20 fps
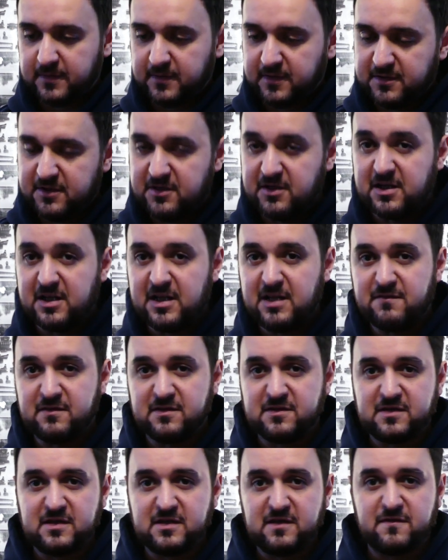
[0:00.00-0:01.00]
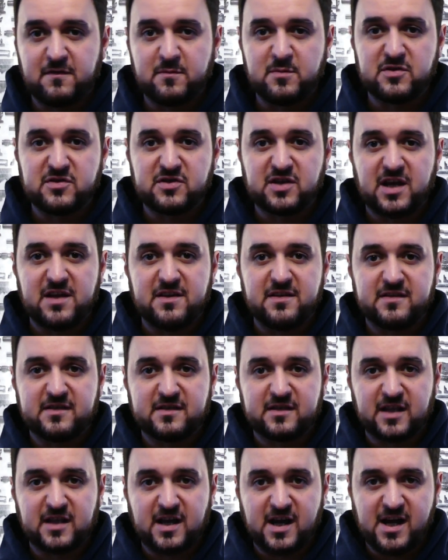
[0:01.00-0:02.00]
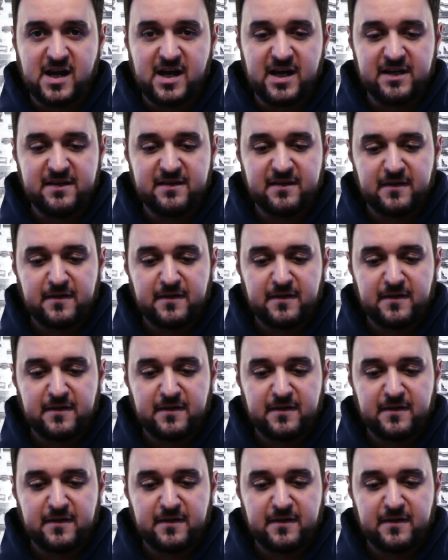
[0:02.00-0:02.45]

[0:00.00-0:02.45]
You can even see from inside the slide.